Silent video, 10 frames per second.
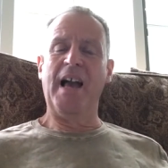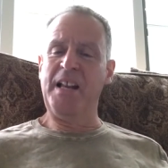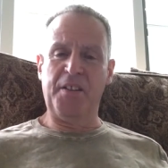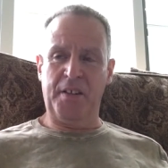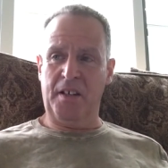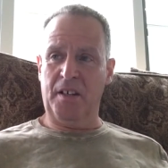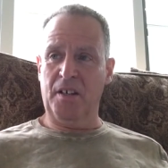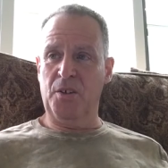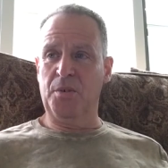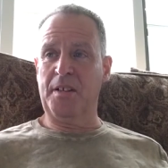anything
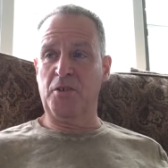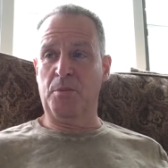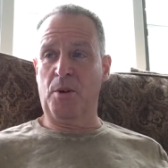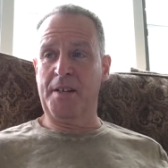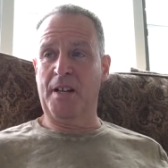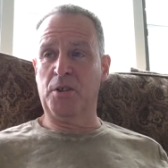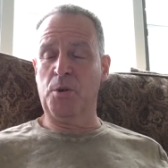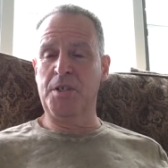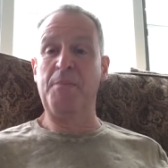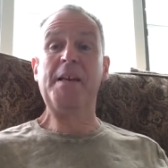you set your mind out to achieve.